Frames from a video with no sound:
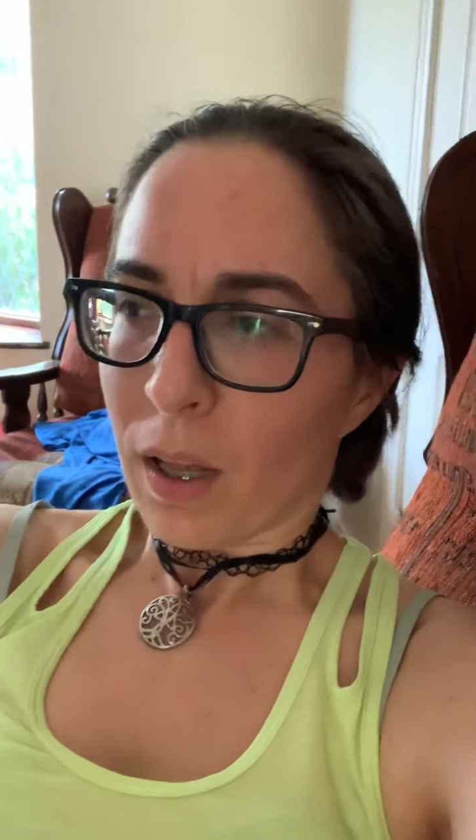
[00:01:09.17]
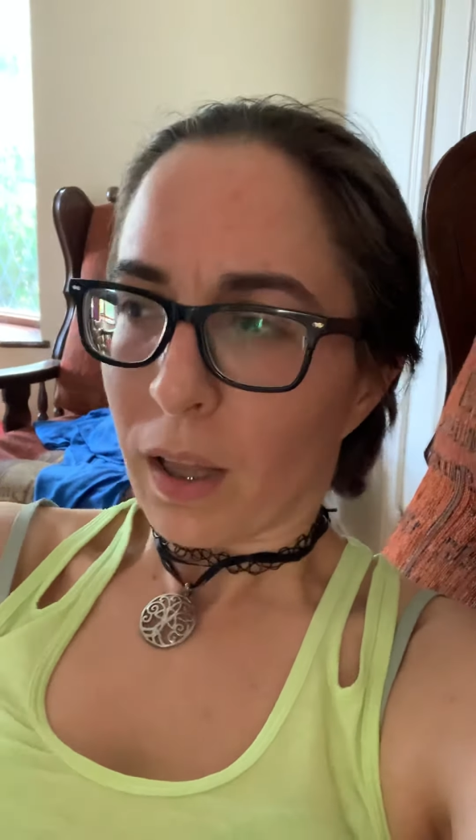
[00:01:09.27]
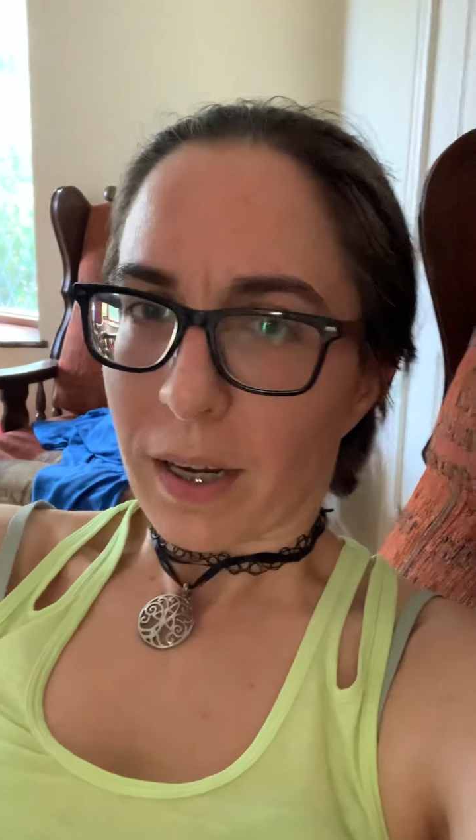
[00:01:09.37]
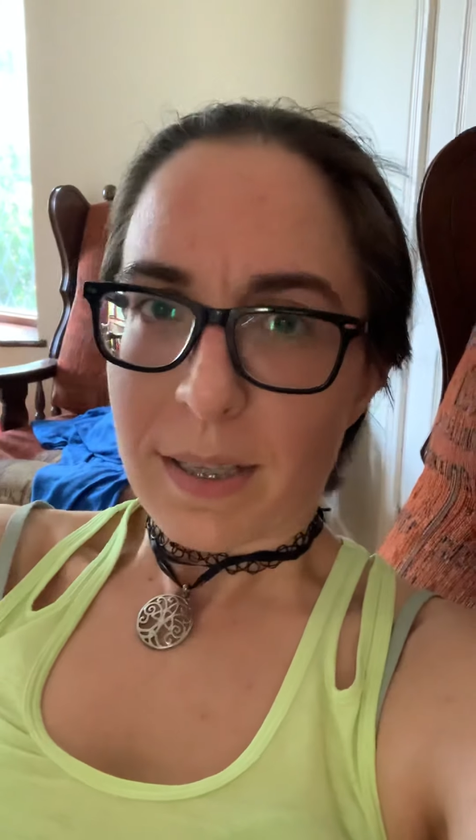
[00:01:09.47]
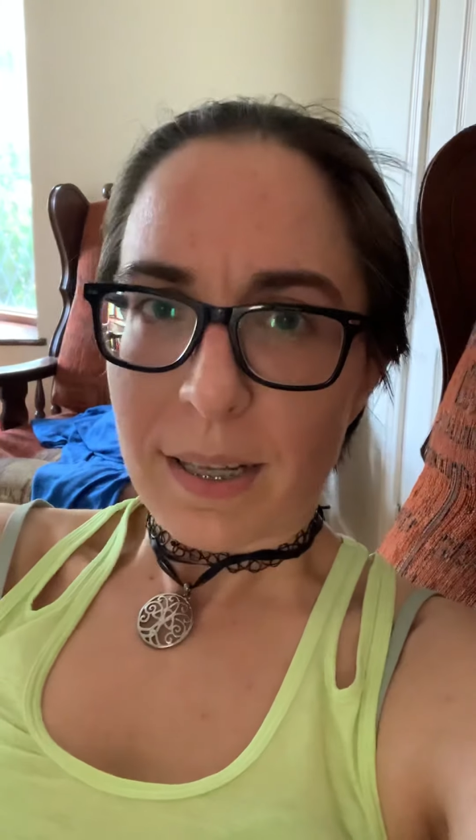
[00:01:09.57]

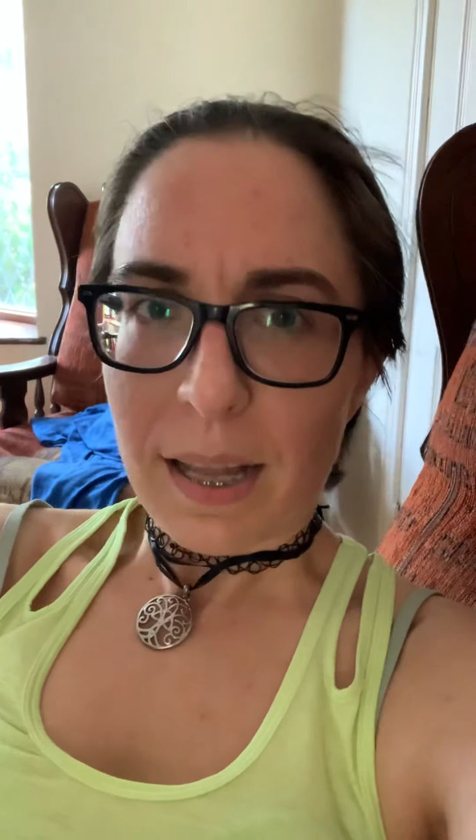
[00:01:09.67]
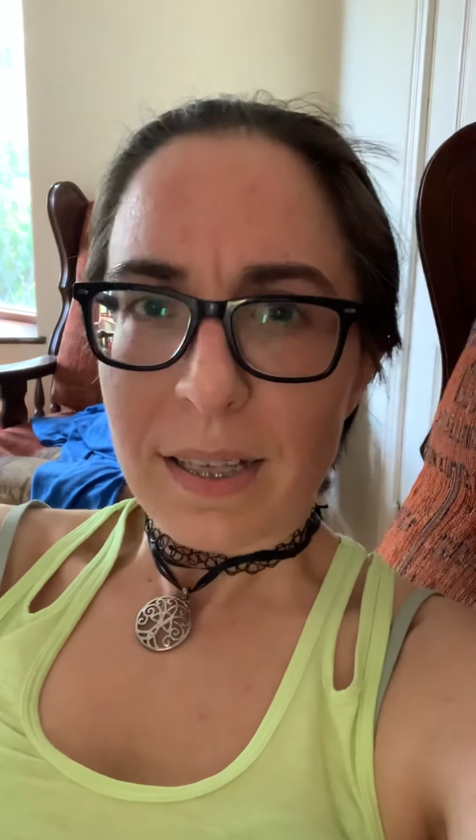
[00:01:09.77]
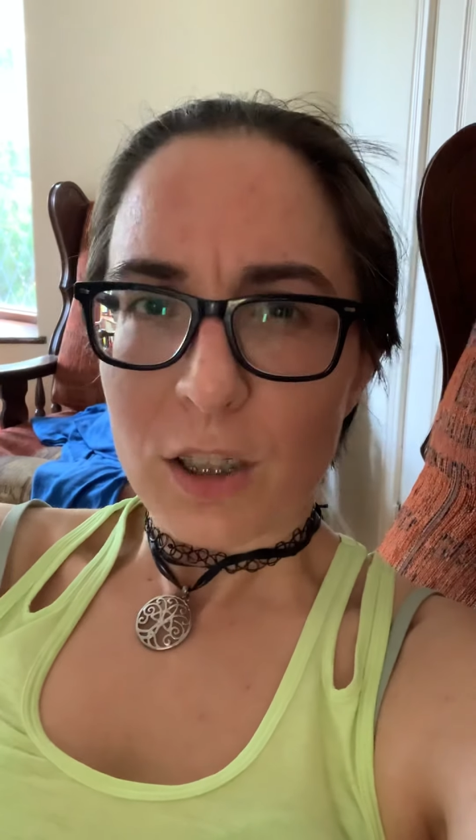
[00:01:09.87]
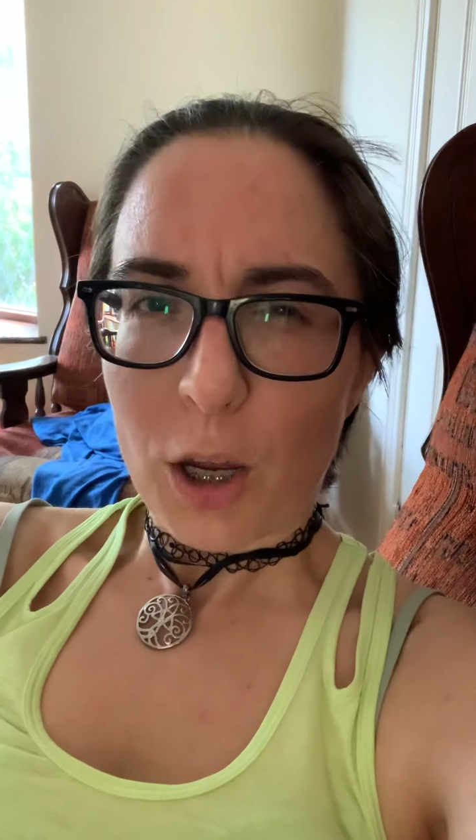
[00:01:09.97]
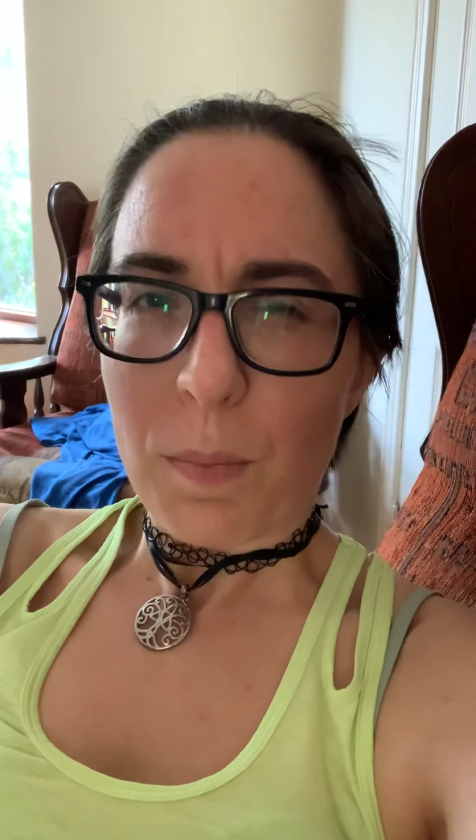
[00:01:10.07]
Like I said
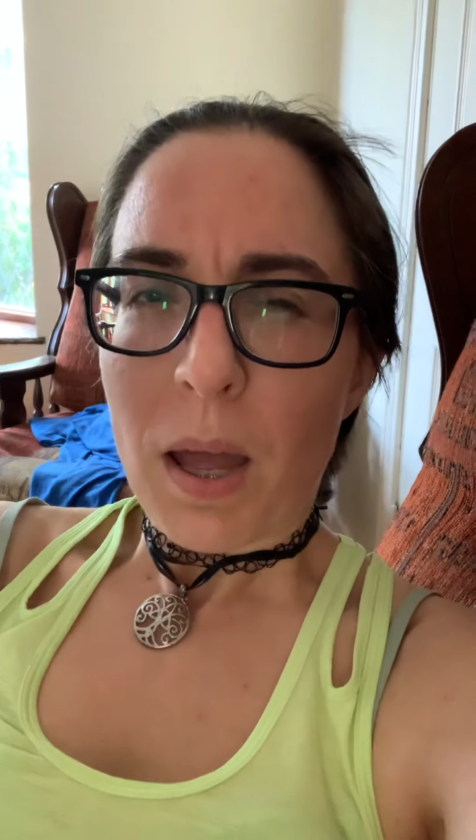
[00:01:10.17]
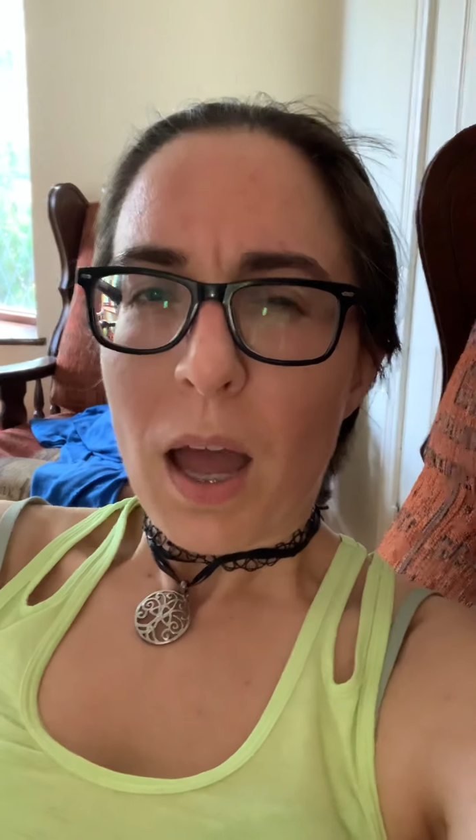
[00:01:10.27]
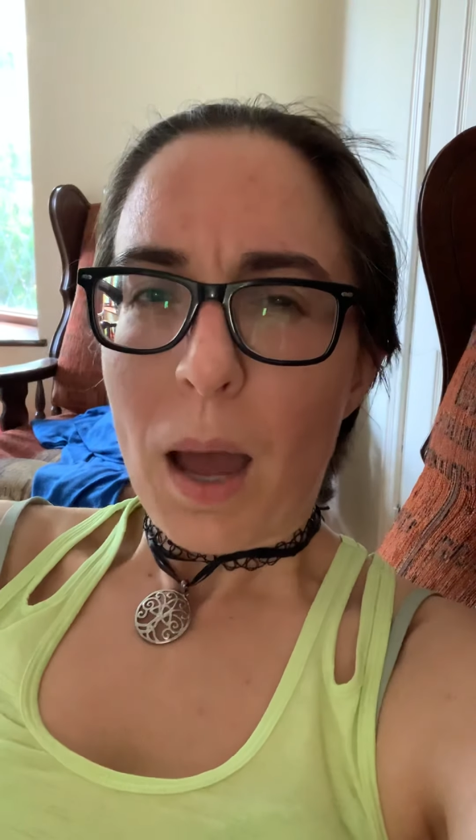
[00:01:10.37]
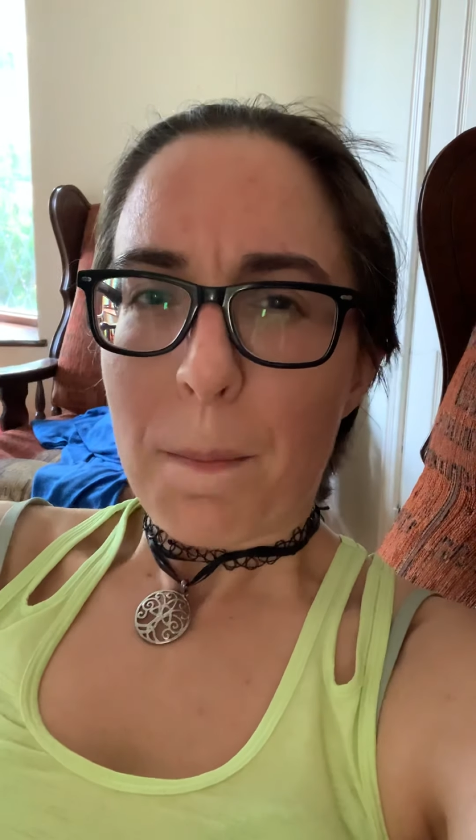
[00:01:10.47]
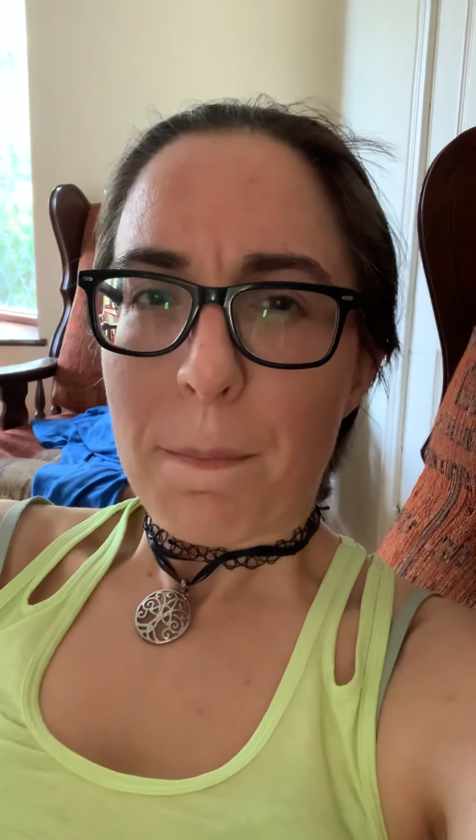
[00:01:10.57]
last time,
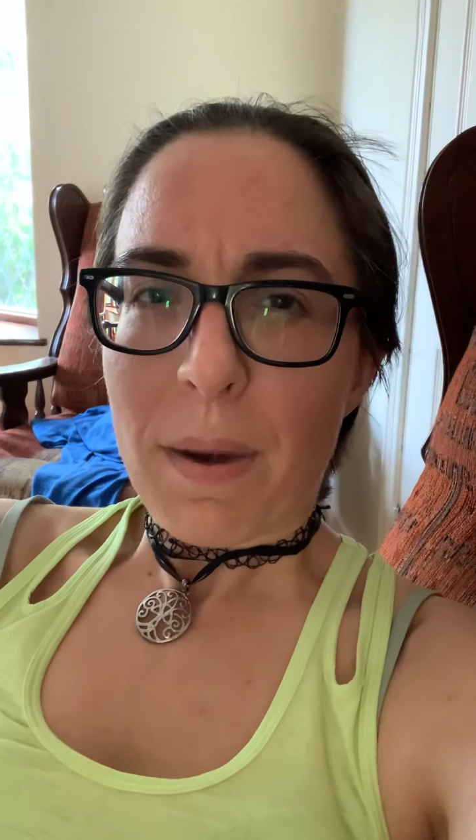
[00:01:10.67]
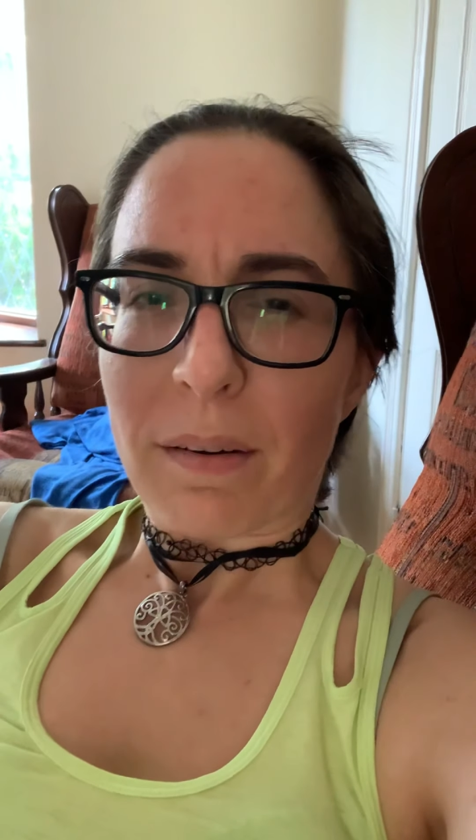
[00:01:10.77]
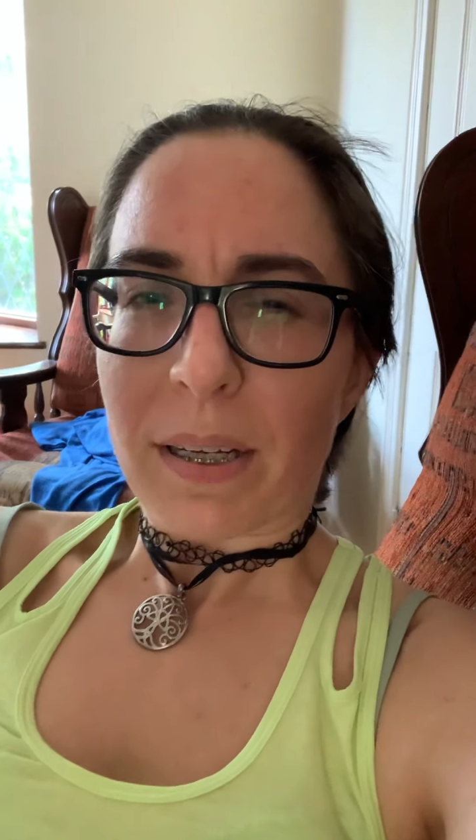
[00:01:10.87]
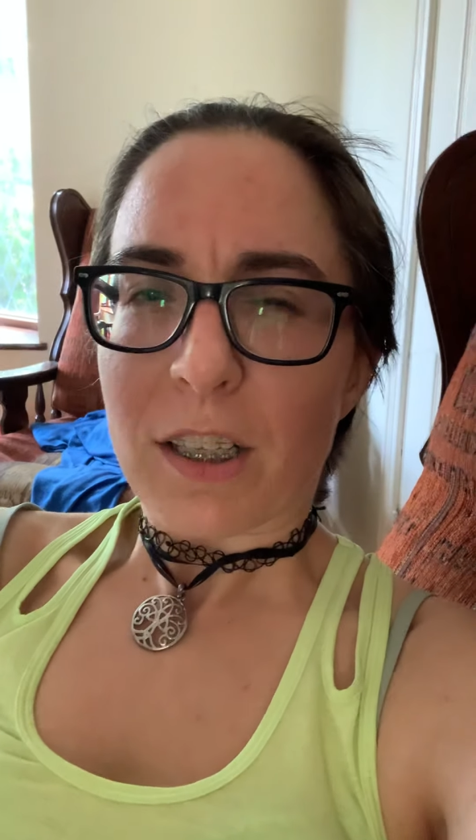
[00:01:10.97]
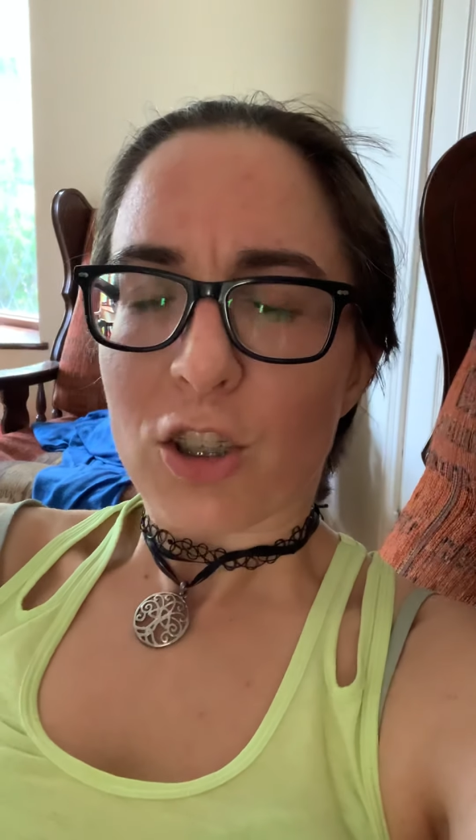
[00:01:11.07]

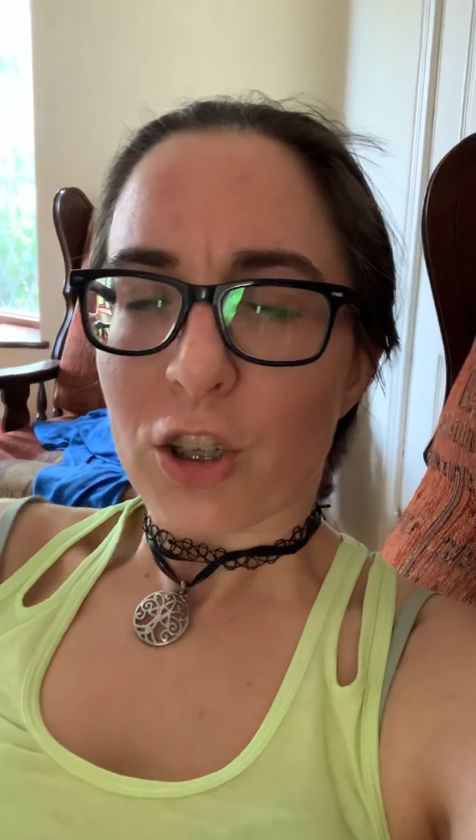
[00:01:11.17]
Americans